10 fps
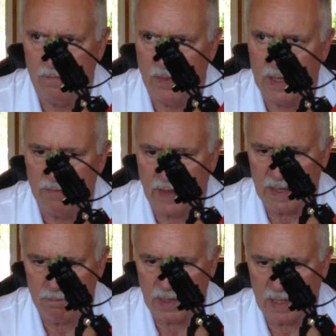Then
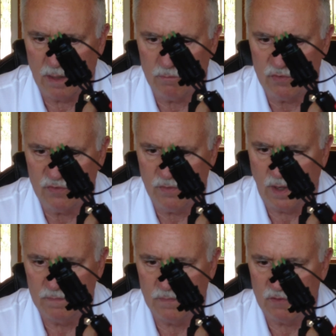that becomes
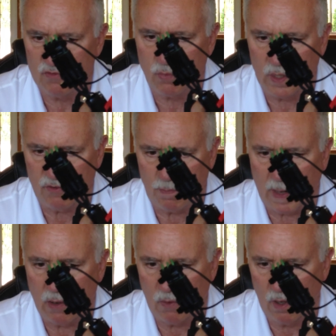switch
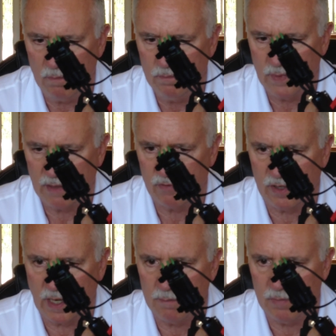power. Every
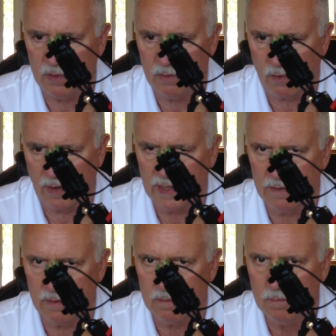time you
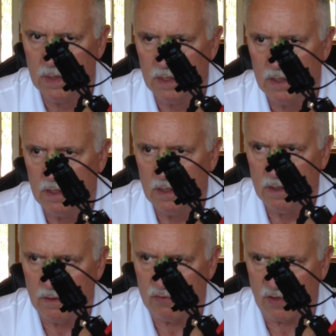crank the
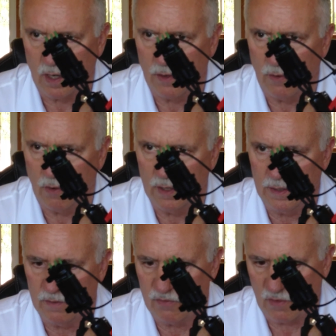
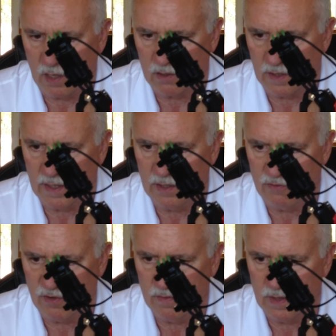solenoid to start the
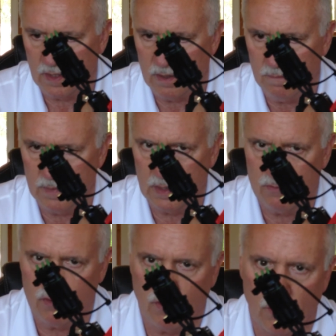engine, then
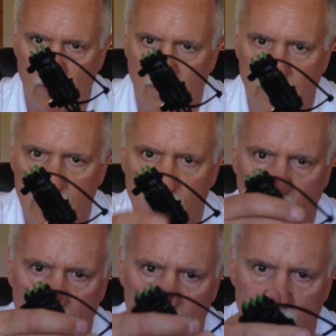it's turning
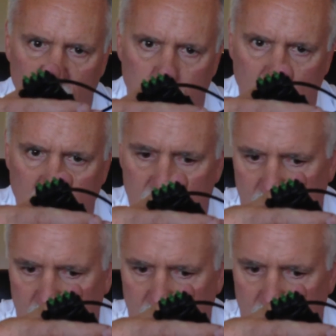this supply